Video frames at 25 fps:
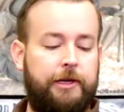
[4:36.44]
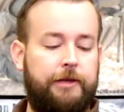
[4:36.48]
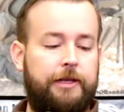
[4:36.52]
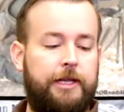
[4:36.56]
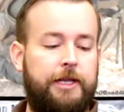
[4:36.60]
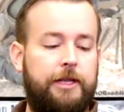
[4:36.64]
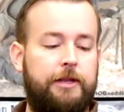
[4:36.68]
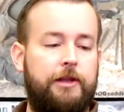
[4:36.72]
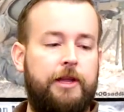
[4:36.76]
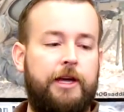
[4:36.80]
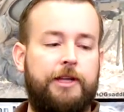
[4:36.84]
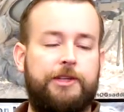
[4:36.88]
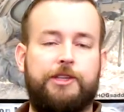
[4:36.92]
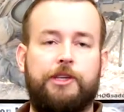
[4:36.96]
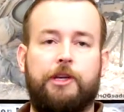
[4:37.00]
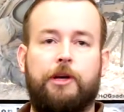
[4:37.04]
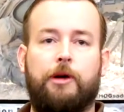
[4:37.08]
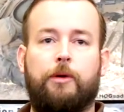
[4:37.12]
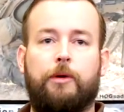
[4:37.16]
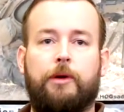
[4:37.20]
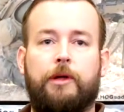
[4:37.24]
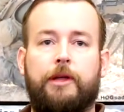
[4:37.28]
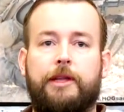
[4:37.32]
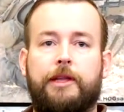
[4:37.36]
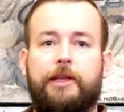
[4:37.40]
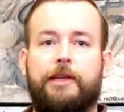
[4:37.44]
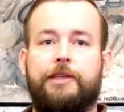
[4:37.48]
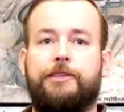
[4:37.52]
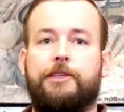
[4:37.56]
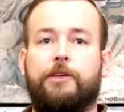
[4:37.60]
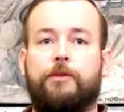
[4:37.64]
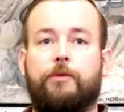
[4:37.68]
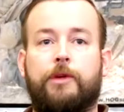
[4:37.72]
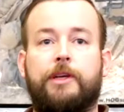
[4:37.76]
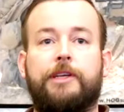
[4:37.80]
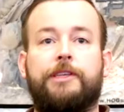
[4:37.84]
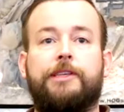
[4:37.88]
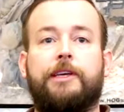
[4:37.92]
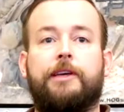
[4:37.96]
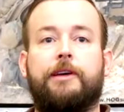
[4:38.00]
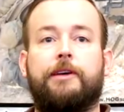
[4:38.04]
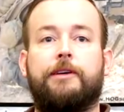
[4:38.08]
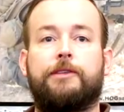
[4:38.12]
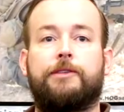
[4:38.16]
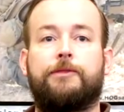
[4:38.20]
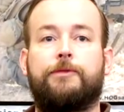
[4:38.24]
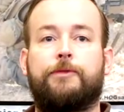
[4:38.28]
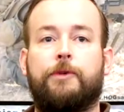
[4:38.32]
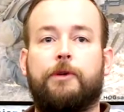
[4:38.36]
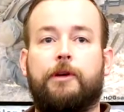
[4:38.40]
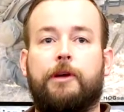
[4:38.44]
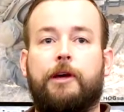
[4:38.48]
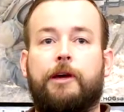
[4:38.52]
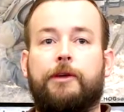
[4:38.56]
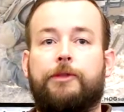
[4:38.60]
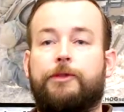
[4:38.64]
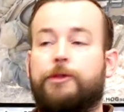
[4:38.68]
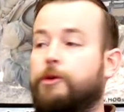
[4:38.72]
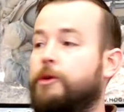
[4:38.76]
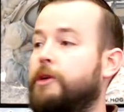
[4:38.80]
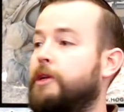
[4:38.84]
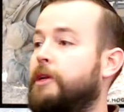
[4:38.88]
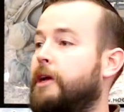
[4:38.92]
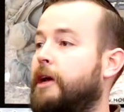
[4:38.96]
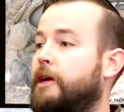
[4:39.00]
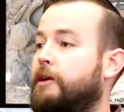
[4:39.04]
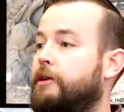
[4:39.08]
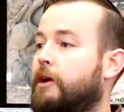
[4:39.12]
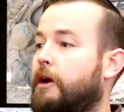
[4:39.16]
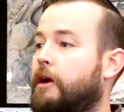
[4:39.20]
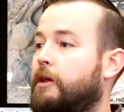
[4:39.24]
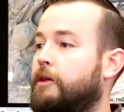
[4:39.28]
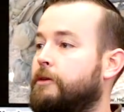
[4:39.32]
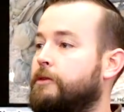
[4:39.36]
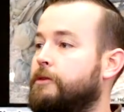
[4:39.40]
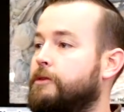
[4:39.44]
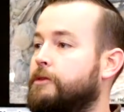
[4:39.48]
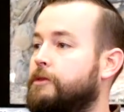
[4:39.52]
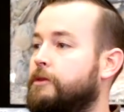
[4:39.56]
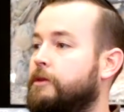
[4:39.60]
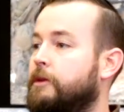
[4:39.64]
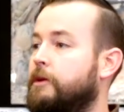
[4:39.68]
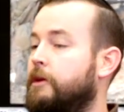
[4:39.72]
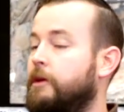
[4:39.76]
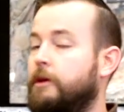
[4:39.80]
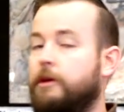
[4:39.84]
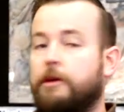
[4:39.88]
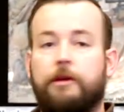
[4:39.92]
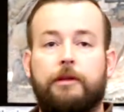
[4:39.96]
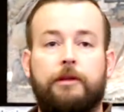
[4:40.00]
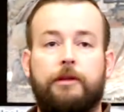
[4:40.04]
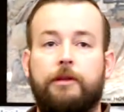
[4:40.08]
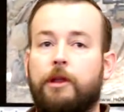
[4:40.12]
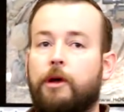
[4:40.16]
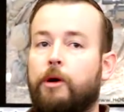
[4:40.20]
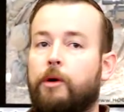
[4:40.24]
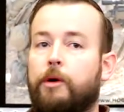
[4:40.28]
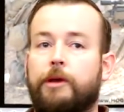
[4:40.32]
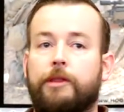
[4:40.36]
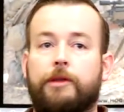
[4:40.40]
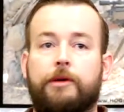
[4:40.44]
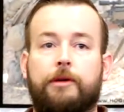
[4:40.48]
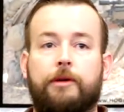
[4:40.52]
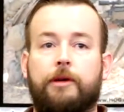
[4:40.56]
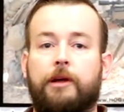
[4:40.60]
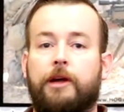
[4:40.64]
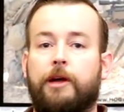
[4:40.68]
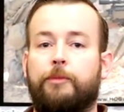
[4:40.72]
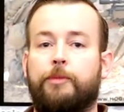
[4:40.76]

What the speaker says: in a nutshell, what it is. It retails for $39. No other